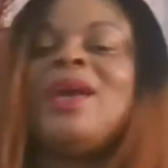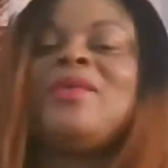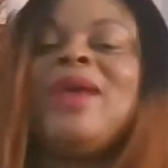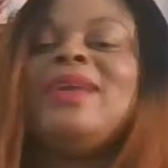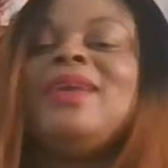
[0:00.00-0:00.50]

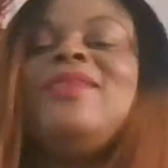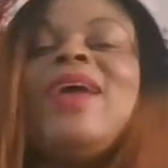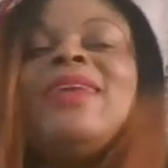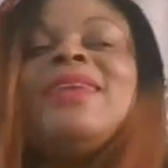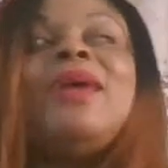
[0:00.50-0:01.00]
Write
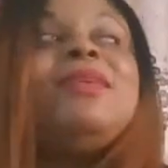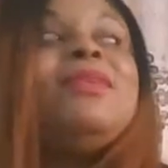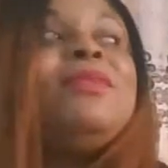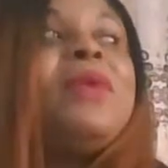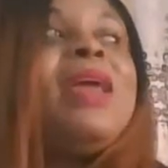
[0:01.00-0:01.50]

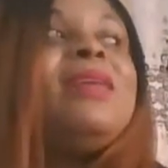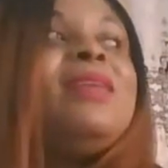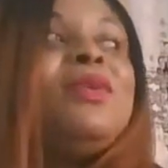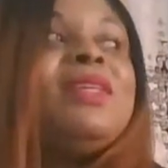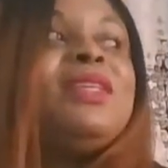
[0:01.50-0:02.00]

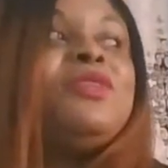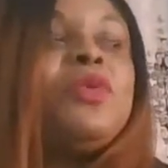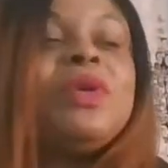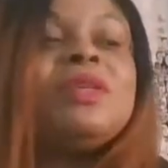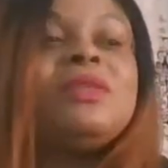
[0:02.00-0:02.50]
the unnecessary
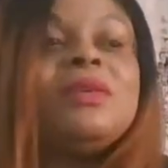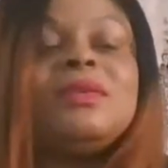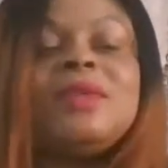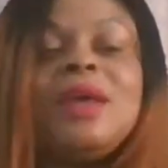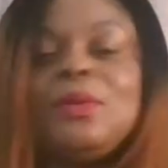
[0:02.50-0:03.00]

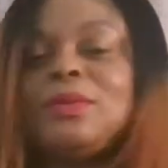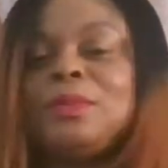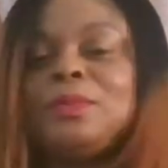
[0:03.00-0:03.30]
questions out.